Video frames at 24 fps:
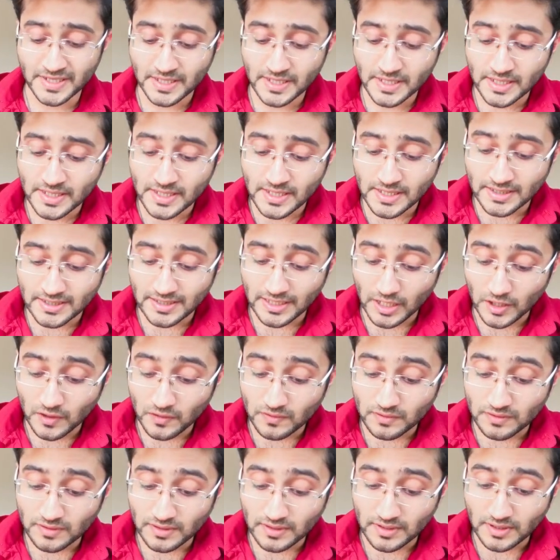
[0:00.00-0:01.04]

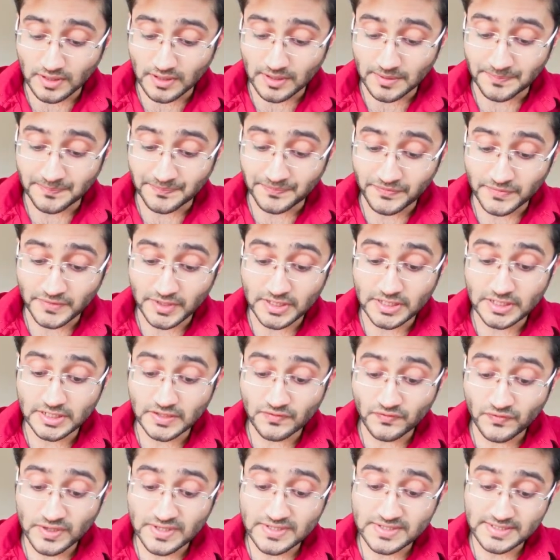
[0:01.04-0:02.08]
Now the
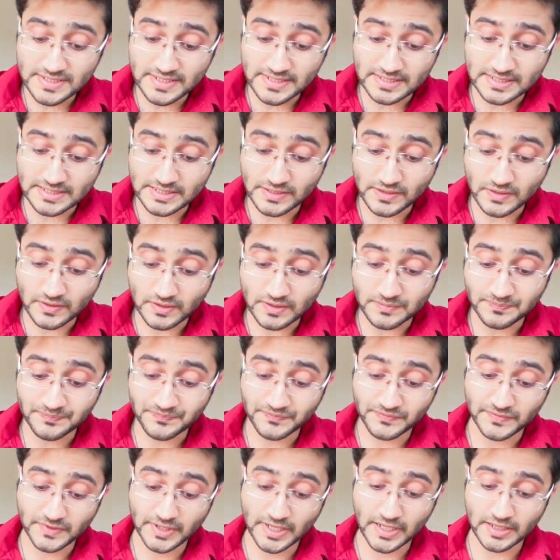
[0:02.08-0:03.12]
difference is here
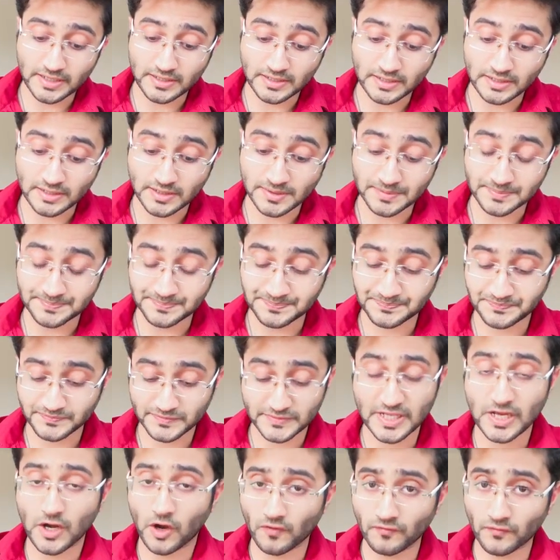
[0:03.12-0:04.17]
that
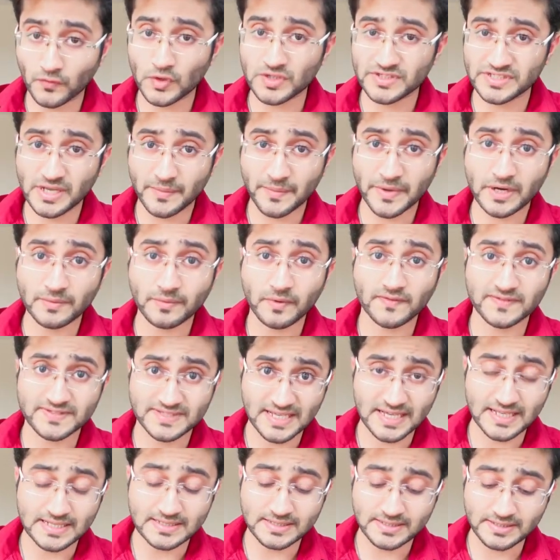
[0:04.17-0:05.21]
of course they're made up of
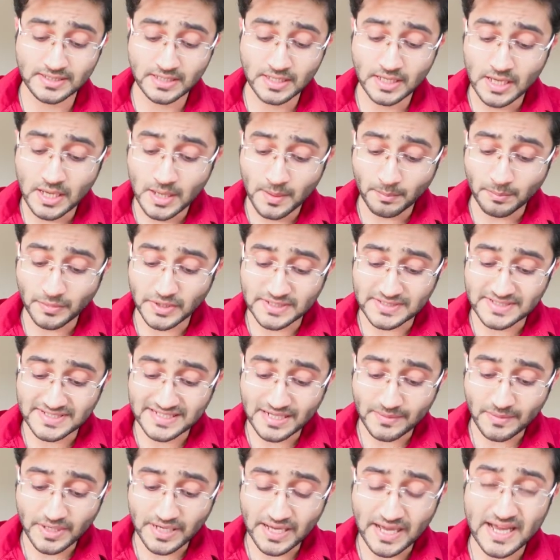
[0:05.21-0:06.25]
cells, but stomach
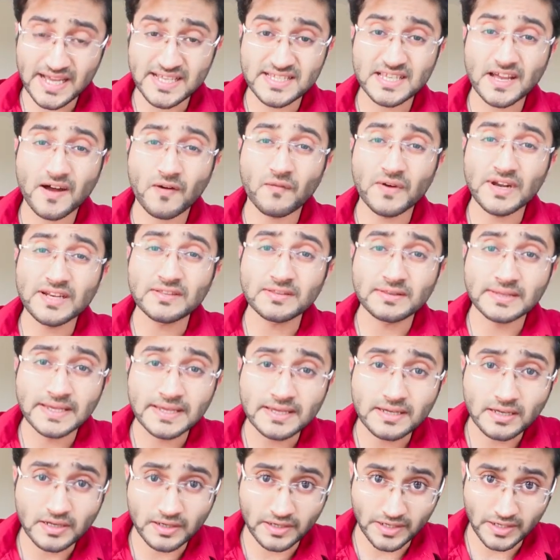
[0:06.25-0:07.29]
has a very thick
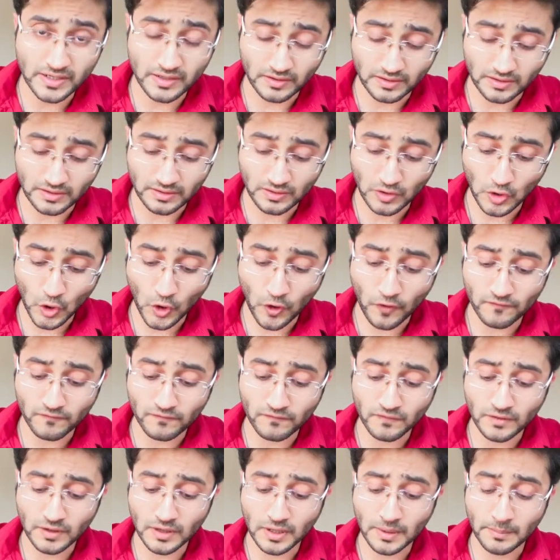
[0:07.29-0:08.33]
layer of
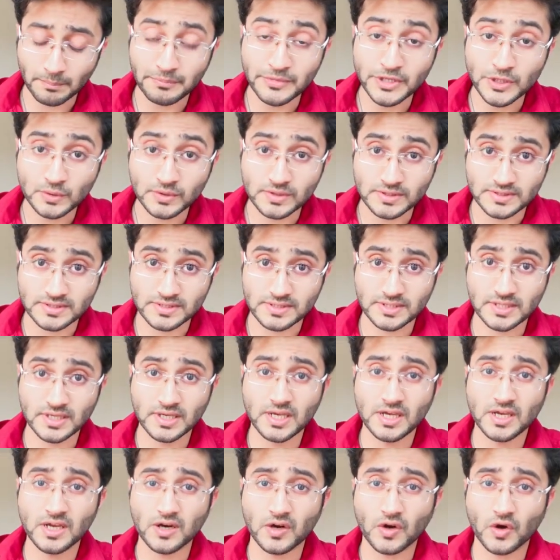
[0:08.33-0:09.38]
mucus,
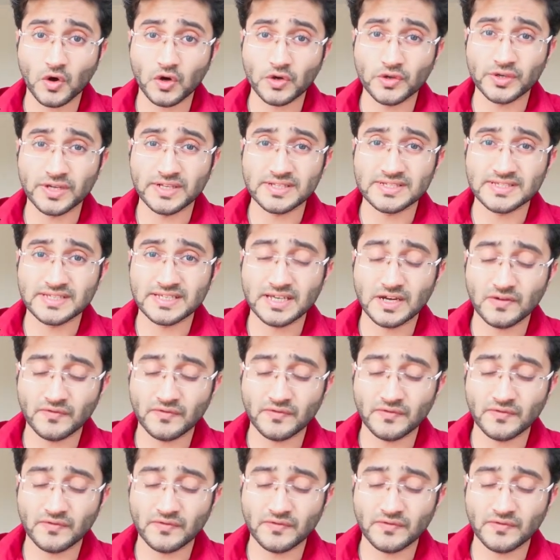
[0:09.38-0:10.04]
or you can say a very